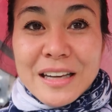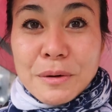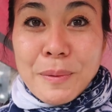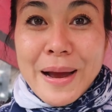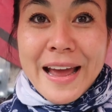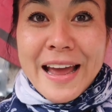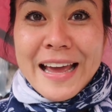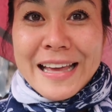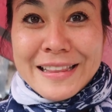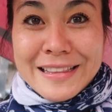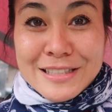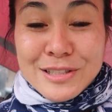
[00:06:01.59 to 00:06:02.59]
In a
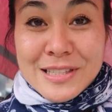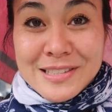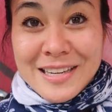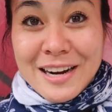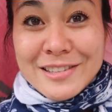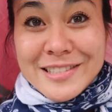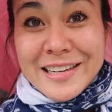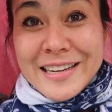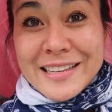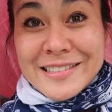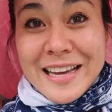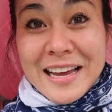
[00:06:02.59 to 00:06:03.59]
way, this entire
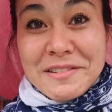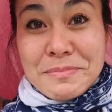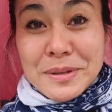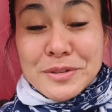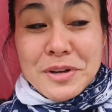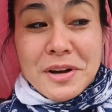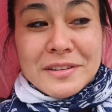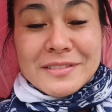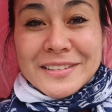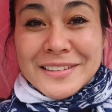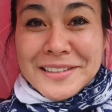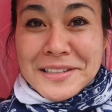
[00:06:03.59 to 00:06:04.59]
city is kind of built on
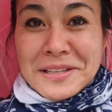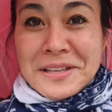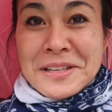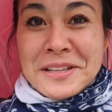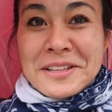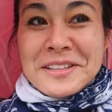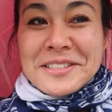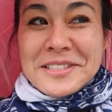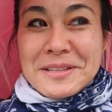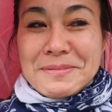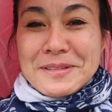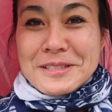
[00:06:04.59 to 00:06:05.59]

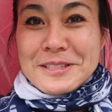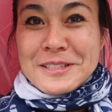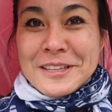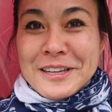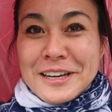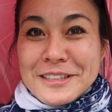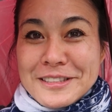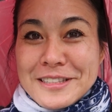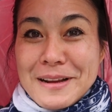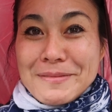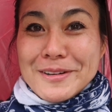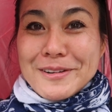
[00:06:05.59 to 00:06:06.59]
somewhat
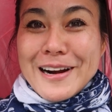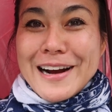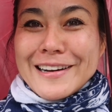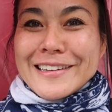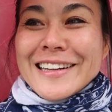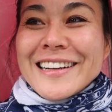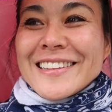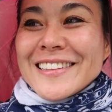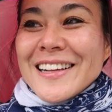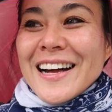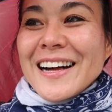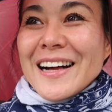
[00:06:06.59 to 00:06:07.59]
unstable ground.
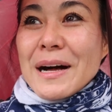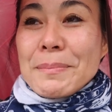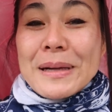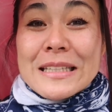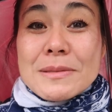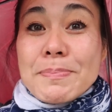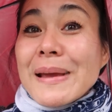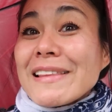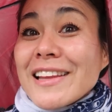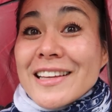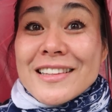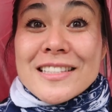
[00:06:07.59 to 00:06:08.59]
Uh, but it's been
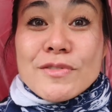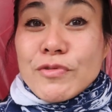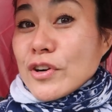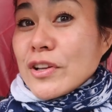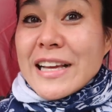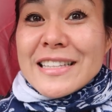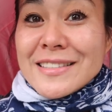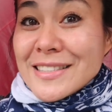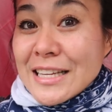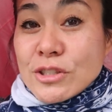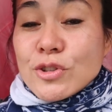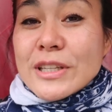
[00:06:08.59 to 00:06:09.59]
like this for like
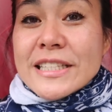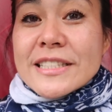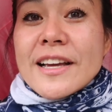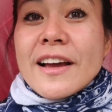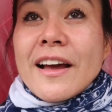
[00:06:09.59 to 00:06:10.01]
centuries.